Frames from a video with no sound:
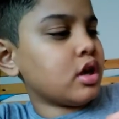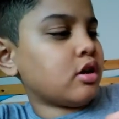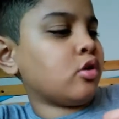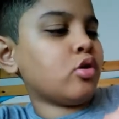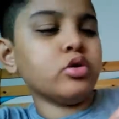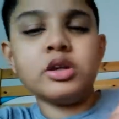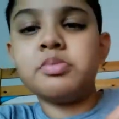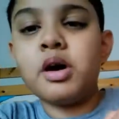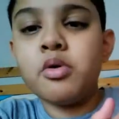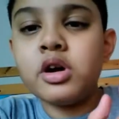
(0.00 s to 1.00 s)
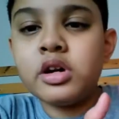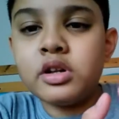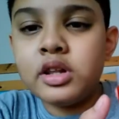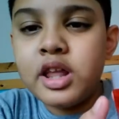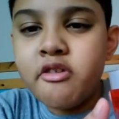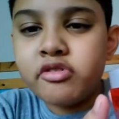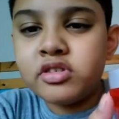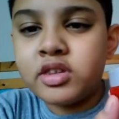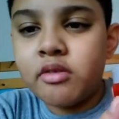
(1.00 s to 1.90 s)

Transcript: Yeah, holding power level